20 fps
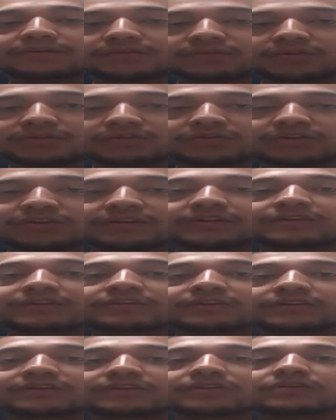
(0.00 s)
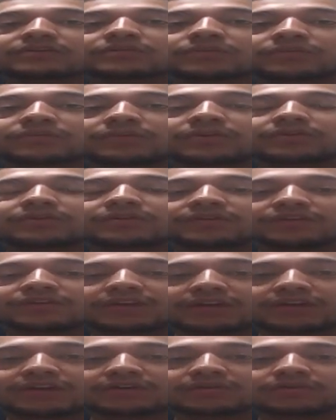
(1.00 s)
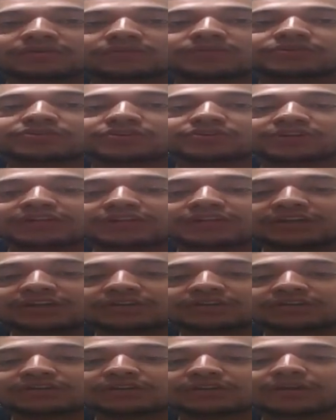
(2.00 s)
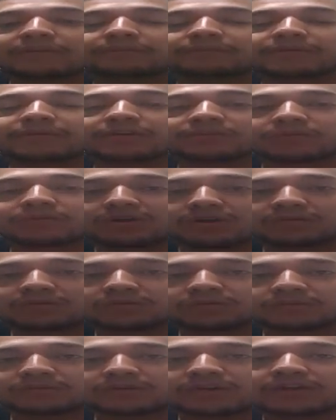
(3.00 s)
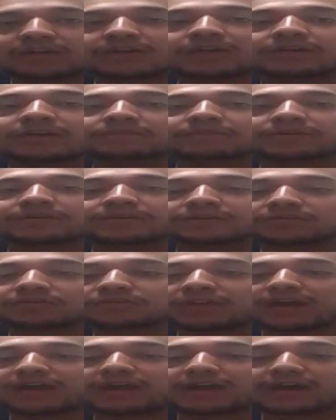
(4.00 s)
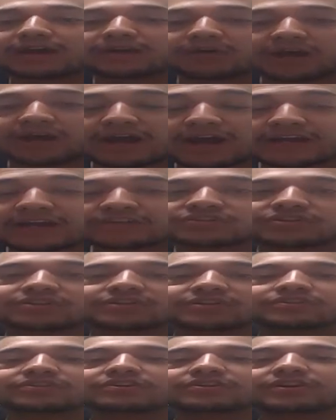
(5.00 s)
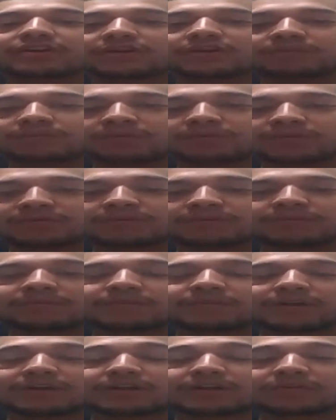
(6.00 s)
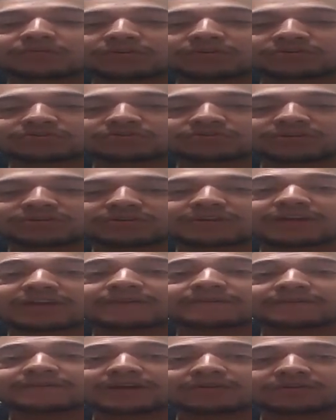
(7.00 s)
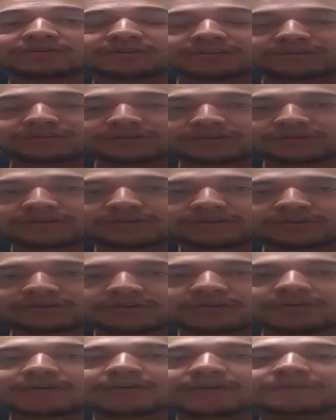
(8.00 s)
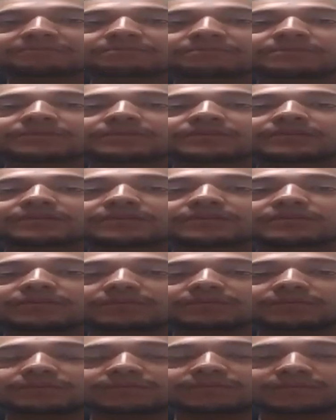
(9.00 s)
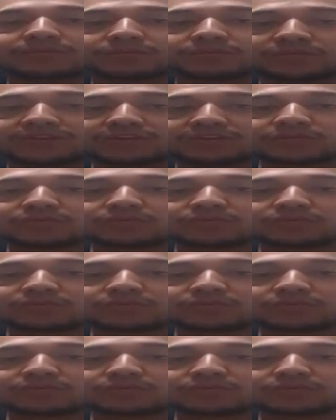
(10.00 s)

the restaurant isn't to their desire, which is a big problem because I judge a restaurant of how clean they are. So this is